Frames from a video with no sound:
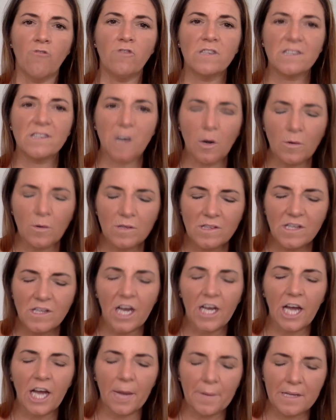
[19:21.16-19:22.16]
Results
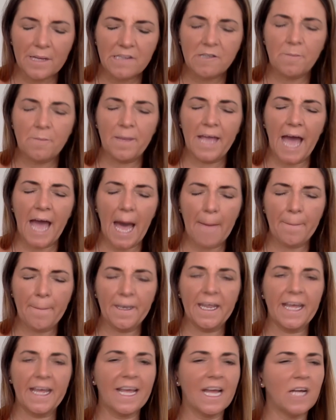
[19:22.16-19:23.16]
are going to be
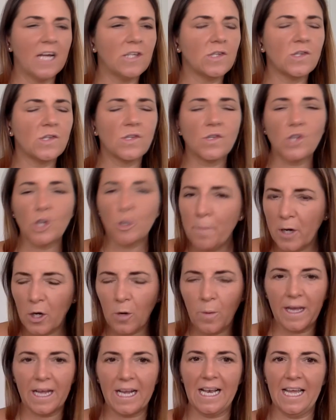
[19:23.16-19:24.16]
happening super
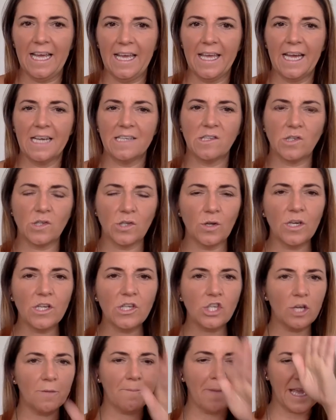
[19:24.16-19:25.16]
quickly. As soon
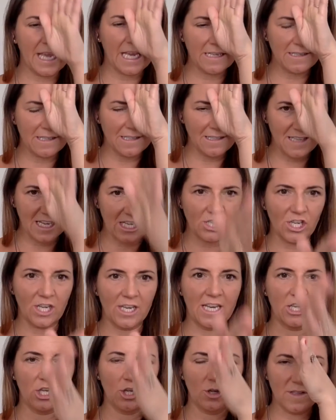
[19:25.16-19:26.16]
as you make a
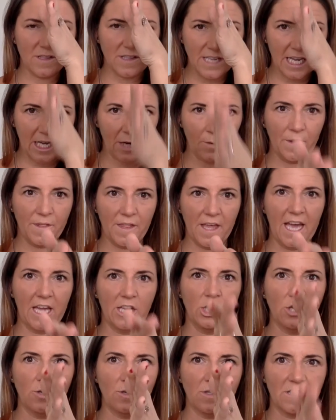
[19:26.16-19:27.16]
decision and you stick with it
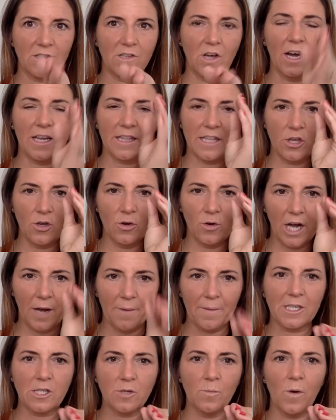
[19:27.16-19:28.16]
and you decide that you're
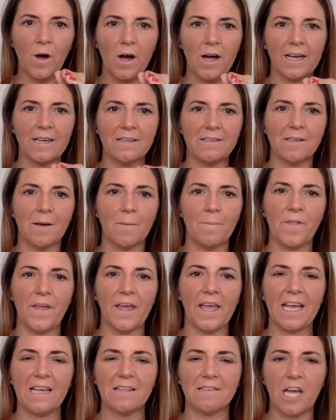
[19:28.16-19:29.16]
going to work at
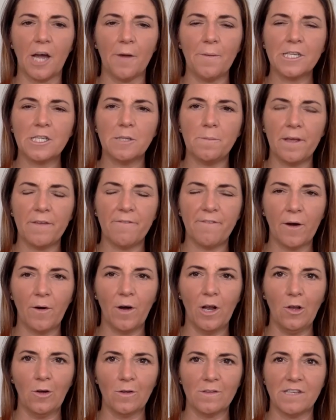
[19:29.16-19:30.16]
something, it's going to be
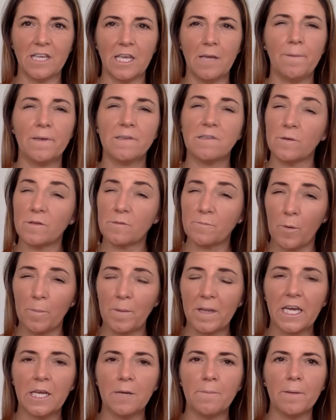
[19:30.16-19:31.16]
felt a lot deeper. So it's
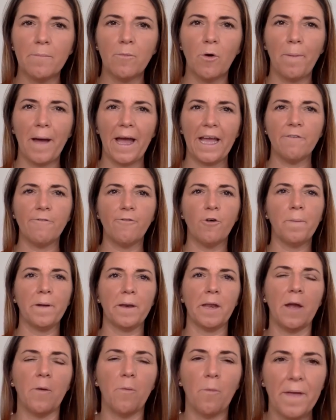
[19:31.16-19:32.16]
probably going to be more painful,
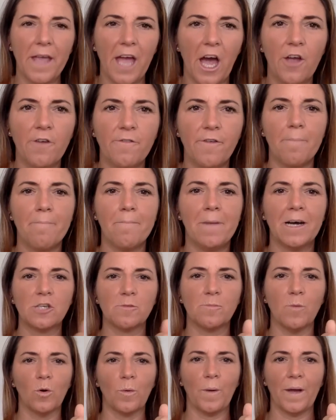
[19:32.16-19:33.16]
but it will be over
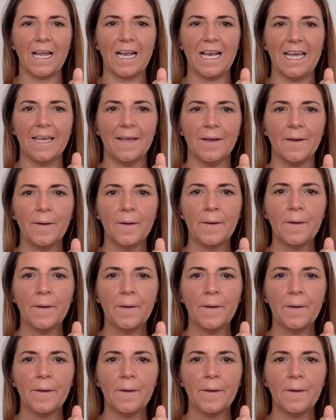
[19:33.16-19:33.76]
much more quickly.